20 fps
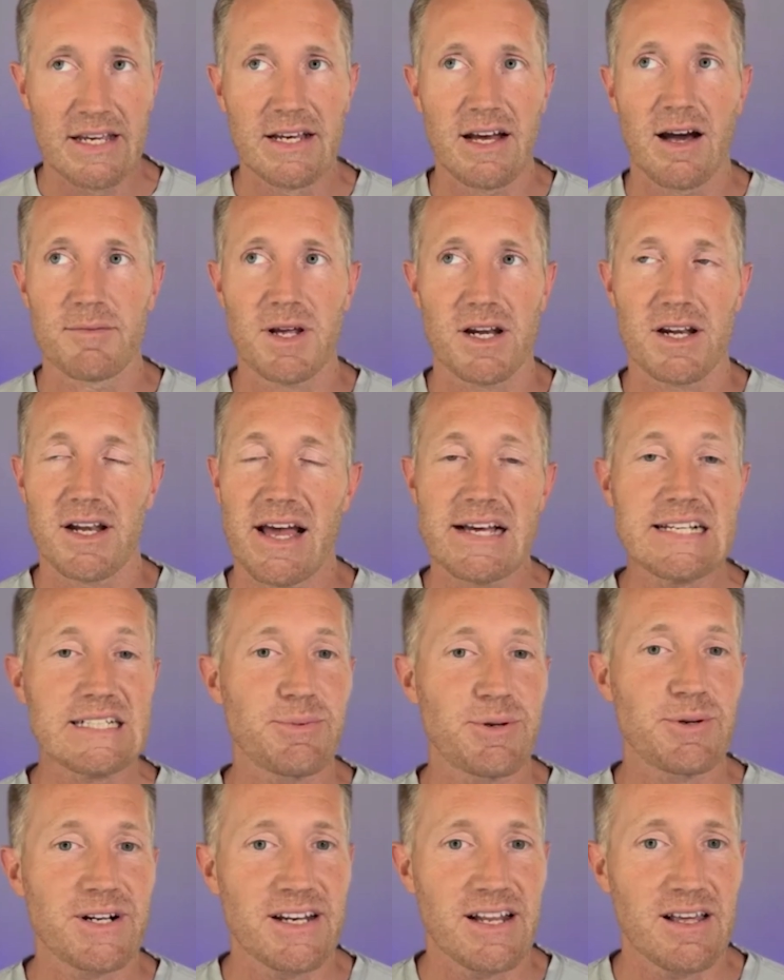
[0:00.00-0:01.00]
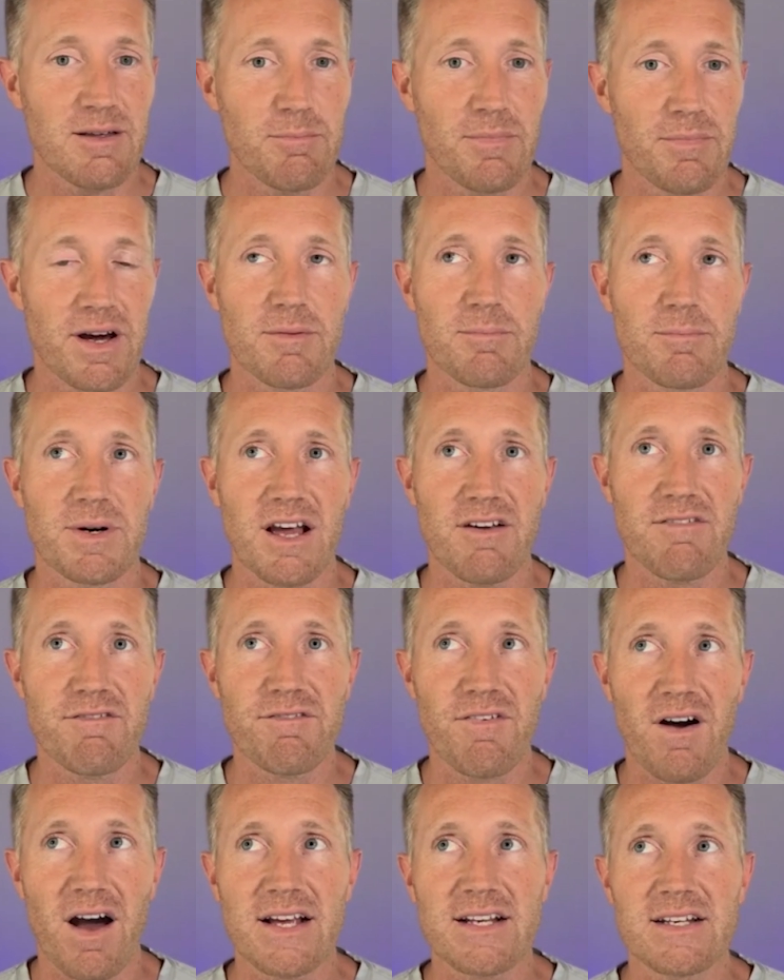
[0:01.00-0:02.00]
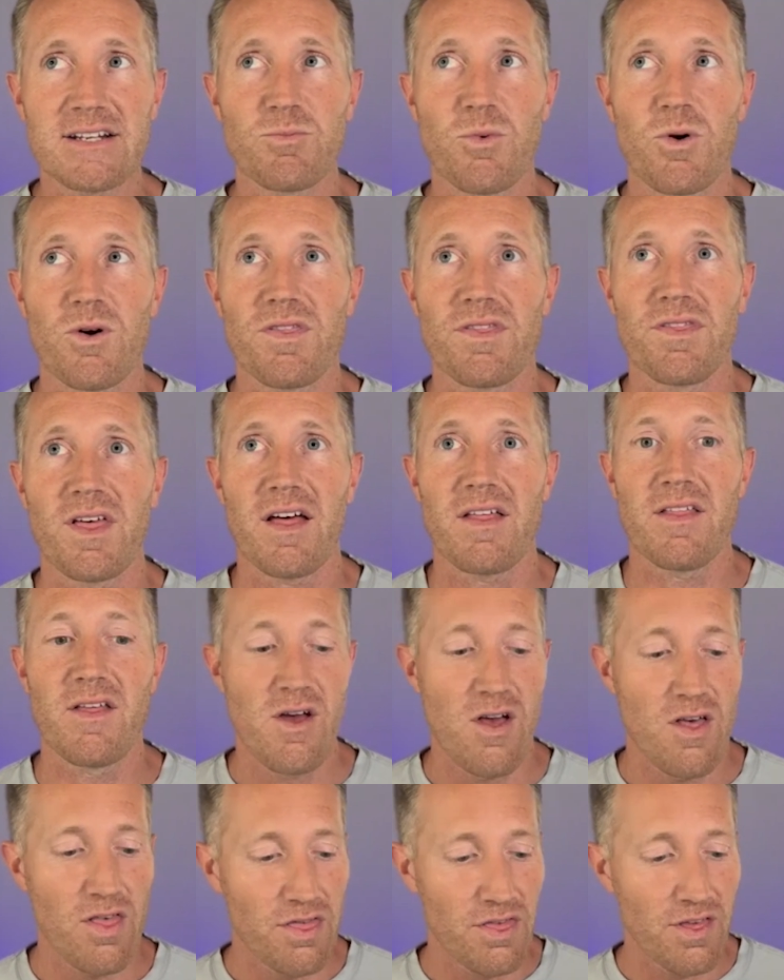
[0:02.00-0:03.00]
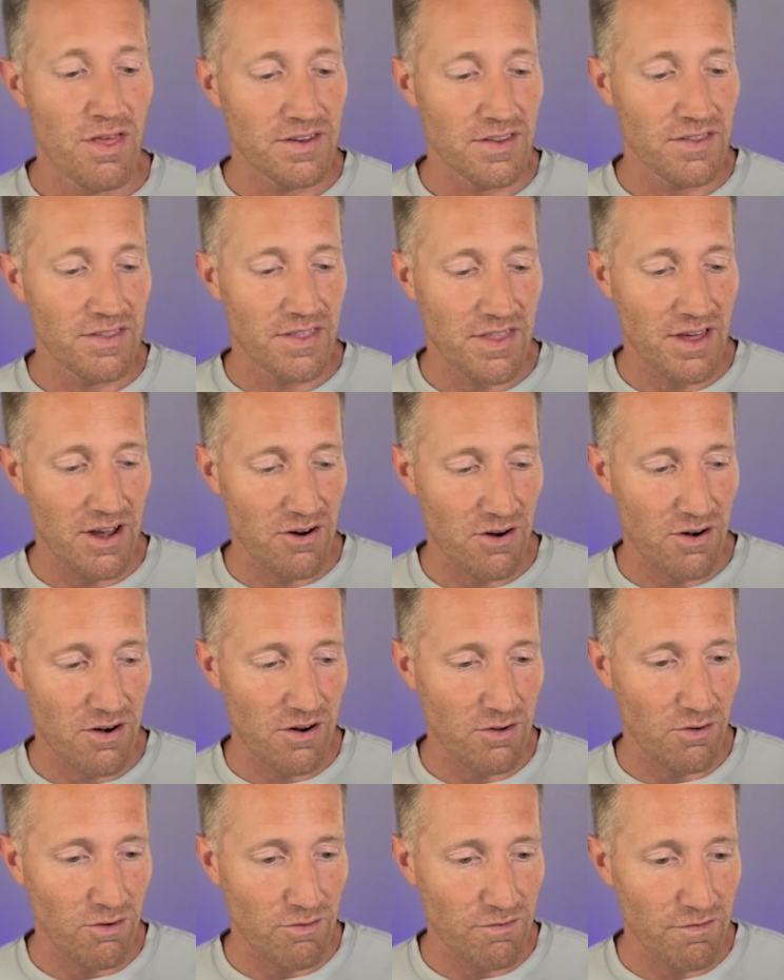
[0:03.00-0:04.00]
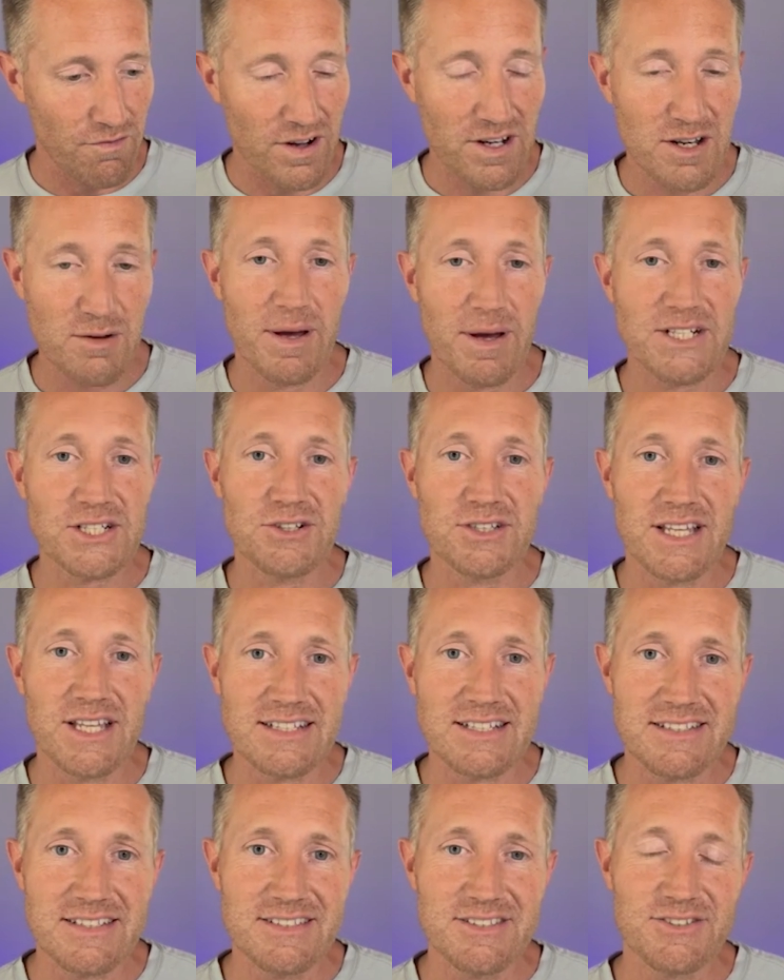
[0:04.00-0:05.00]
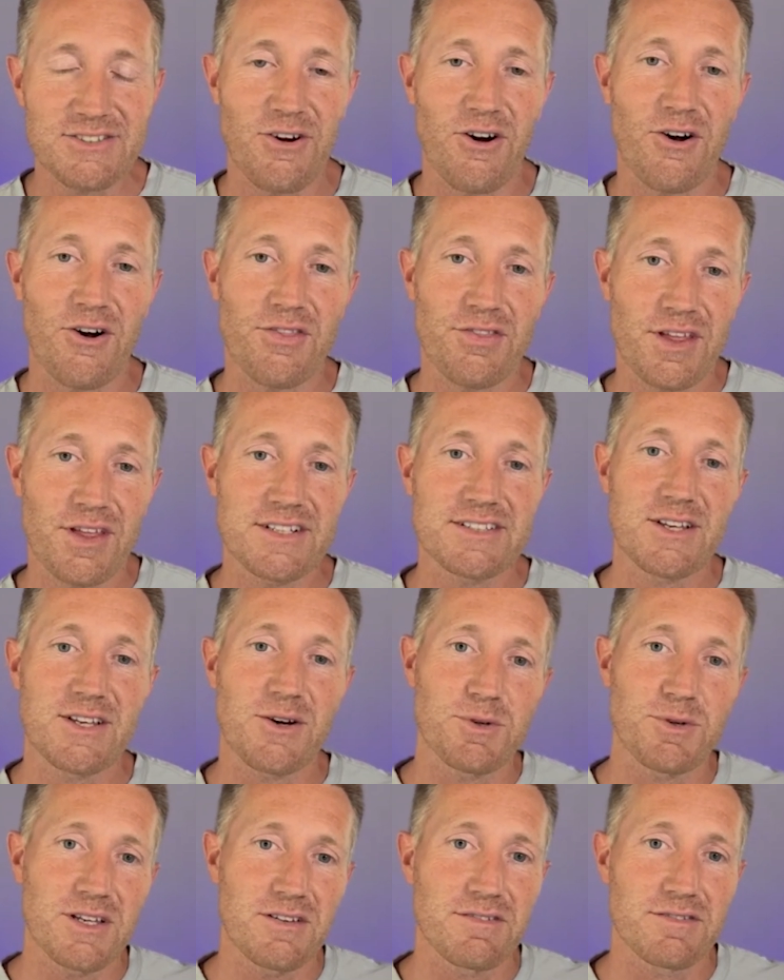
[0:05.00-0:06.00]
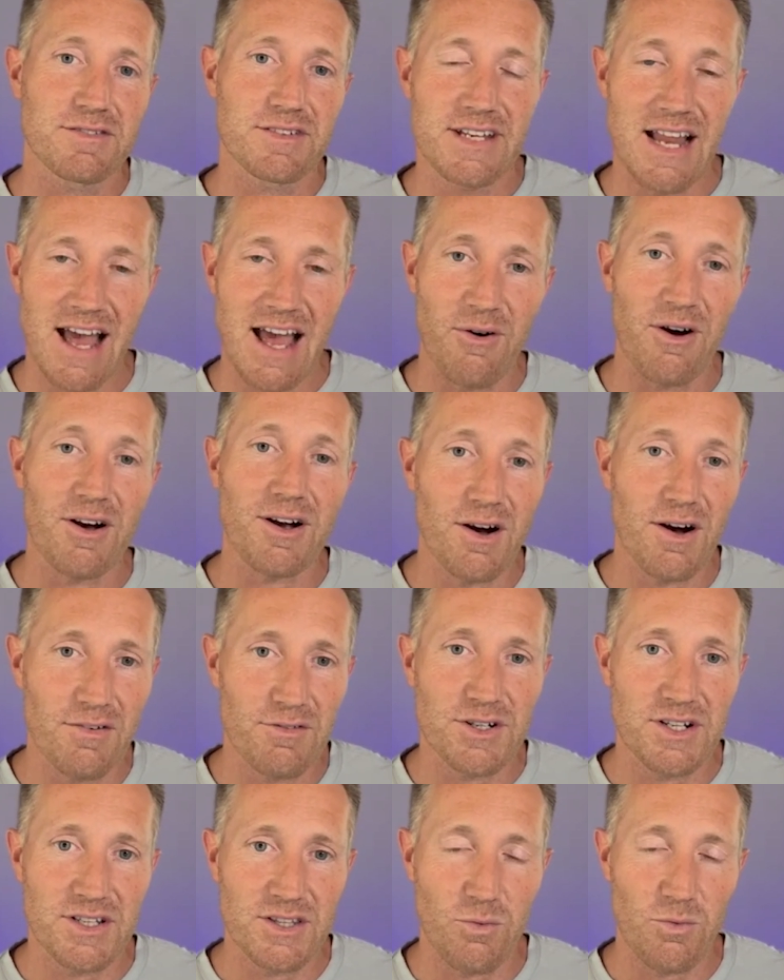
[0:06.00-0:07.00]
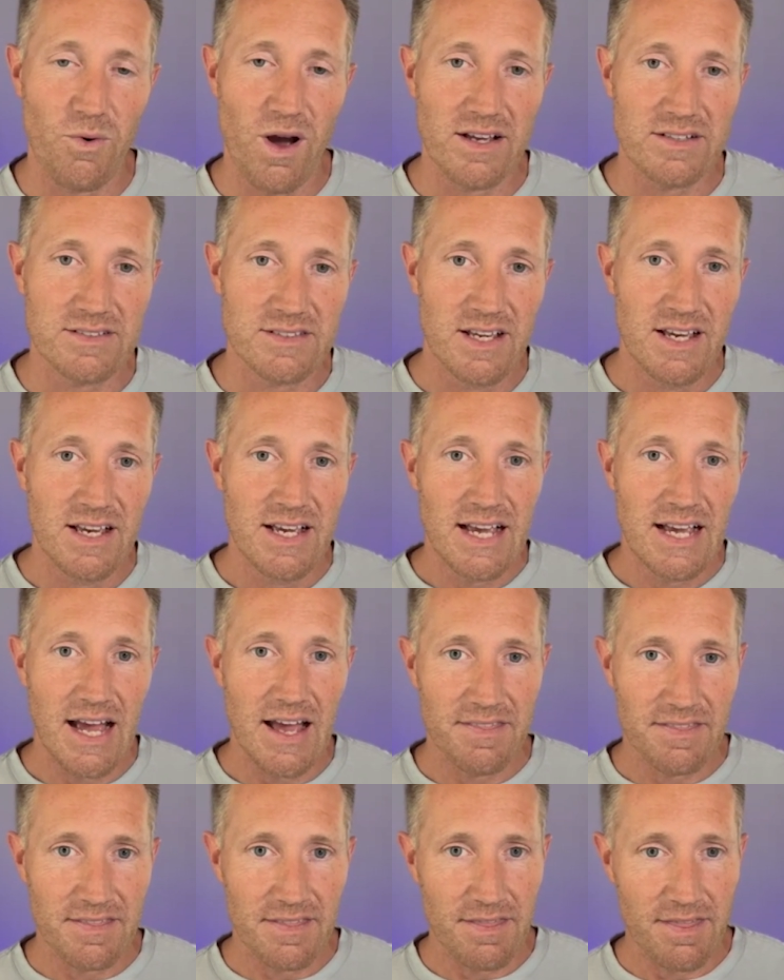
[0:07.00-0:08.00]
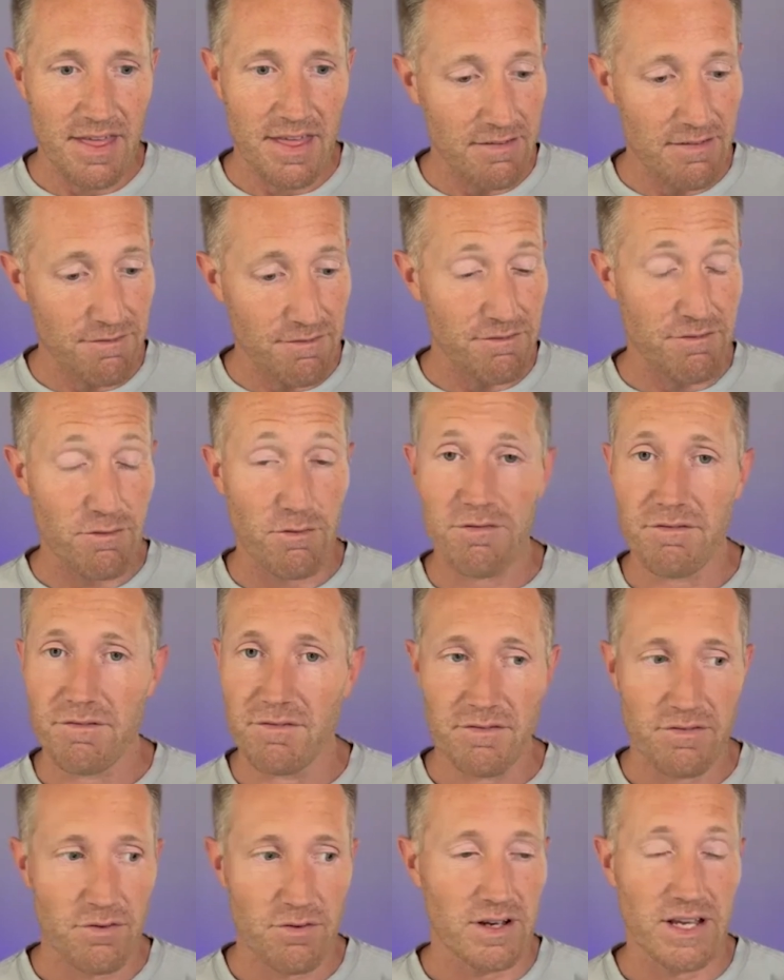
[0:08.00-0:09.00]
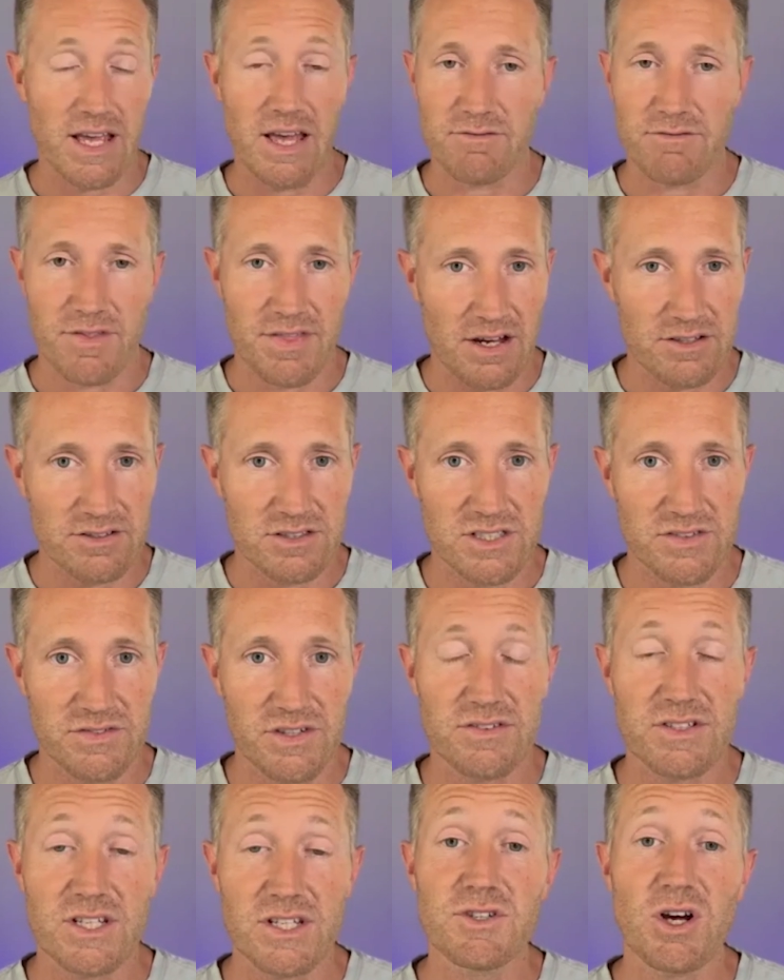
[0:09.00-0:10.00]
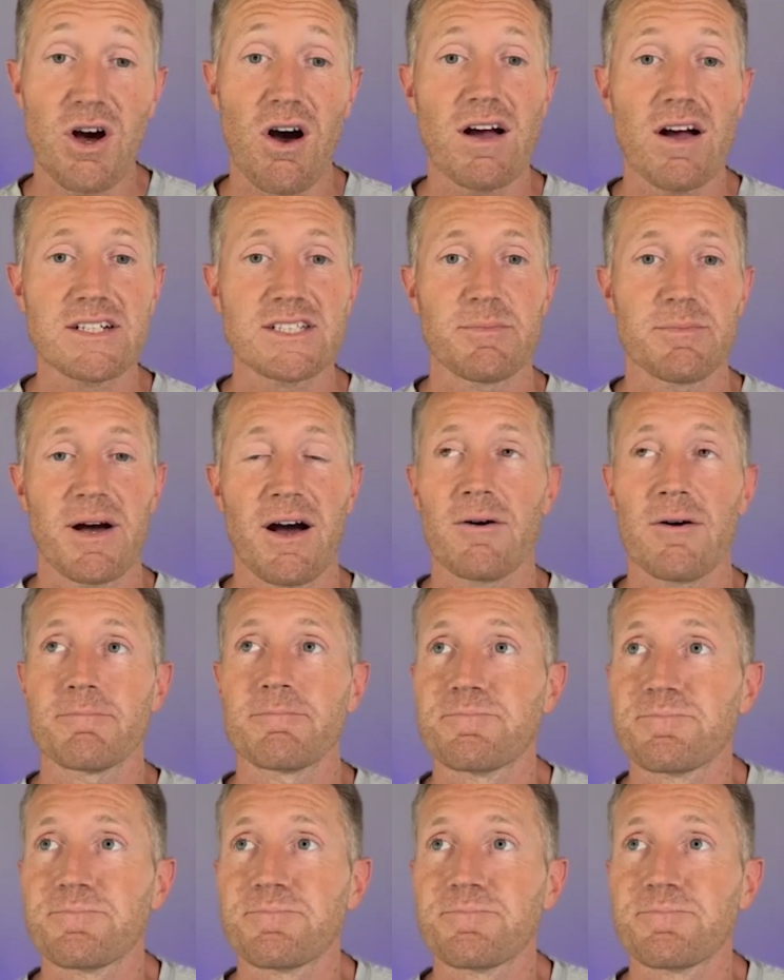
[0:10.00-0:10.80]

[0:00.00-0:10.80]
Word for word: I'm not an expert in it, but, but I find that, that there fundamental lessons are things that we've now uncovered in the West. And they've, for, again, for thousands of years, have talked about